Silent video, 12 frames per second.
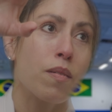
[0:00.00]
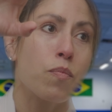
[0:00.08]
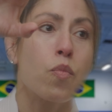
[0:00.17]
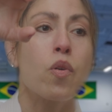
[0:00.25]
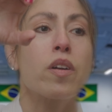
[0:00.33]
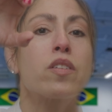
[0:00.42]

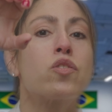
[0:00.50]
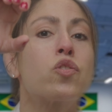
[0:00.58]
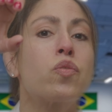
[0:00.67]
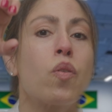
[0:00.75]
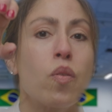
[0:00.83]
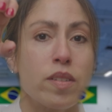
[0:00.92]
more
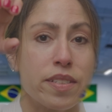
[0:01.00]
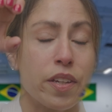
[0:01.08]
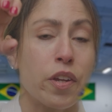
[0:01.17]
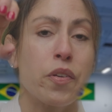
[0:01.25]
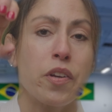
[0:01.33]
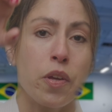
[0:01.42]
control and
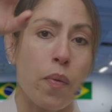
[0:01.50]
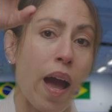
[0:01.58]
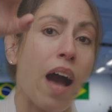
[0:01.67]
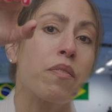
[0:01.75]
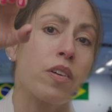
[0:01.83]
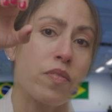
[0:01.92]
security you
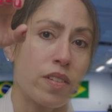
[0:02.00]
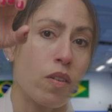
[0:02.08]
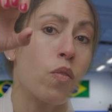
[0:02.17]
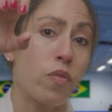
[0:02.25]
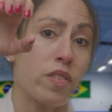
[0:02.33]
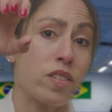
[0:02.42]
have
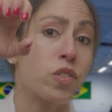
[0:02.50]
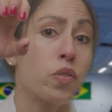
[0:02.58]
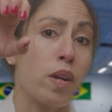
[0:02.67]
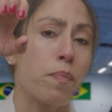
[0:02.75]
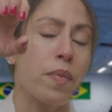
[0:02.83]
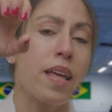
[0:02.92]
over this
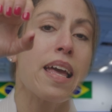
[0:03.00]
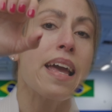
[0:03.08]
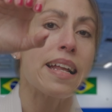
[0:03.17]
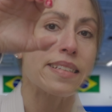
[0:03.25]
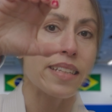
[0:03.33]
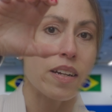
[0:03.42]
grip
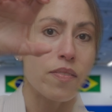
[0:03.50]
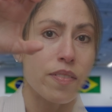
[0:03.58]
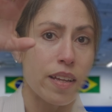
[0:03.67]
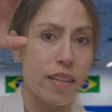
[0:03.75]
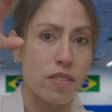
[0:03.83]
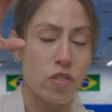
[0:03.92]
instead
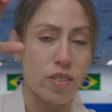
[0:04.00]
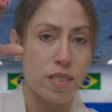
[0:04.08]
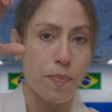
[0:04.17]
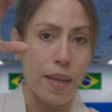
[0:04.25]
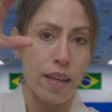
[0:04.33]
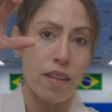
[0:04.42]
of it
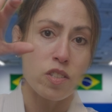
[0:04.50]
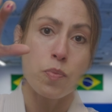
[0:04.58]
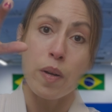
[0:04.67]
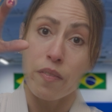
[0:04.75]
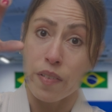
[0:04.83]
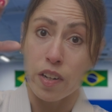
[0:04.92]
just being
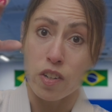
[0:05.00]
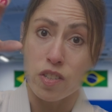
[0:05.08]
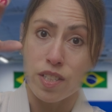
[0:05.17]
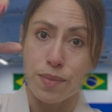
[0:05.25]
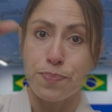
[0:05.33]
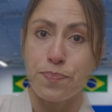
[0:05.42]
spread
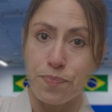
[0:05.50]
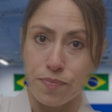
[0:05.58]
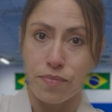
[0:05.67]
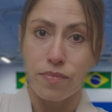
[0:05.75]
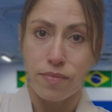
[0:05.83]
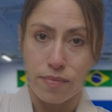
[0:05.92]
fingers.
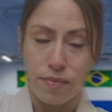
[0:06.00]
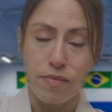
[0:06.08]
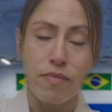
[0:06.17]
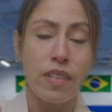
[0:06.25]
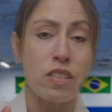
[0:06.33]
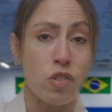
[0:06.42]

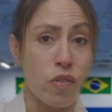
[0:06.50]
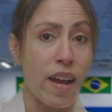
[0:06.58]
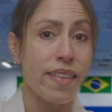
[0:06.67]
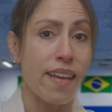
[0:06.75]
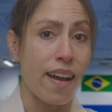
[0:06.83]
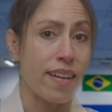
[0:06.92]

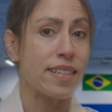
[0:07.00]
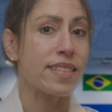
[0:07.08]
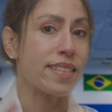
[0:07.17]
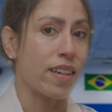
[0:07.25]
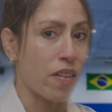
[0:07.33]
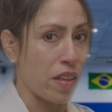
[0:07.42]
Try that
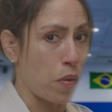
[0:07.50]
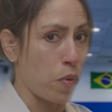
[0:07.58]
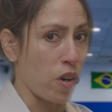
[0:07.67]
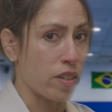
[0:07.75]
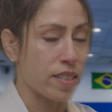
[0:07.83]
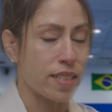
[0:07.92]
and see how that
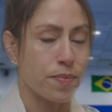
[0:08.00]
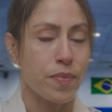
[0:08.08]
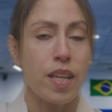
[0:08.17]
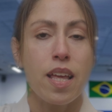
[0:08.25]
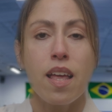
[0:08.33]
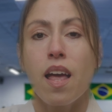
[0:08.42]
works.
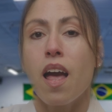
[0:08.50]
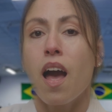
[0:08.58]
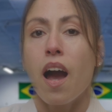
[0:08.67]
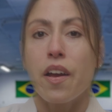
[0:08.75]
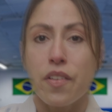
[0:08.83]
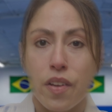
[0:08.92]

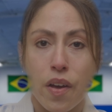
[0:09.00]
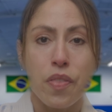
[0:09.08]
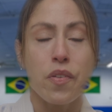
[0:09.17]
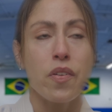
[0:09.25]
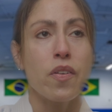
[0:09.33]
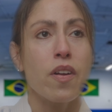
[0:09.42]

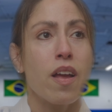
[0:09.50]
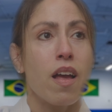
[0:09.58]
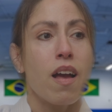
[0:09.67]
Another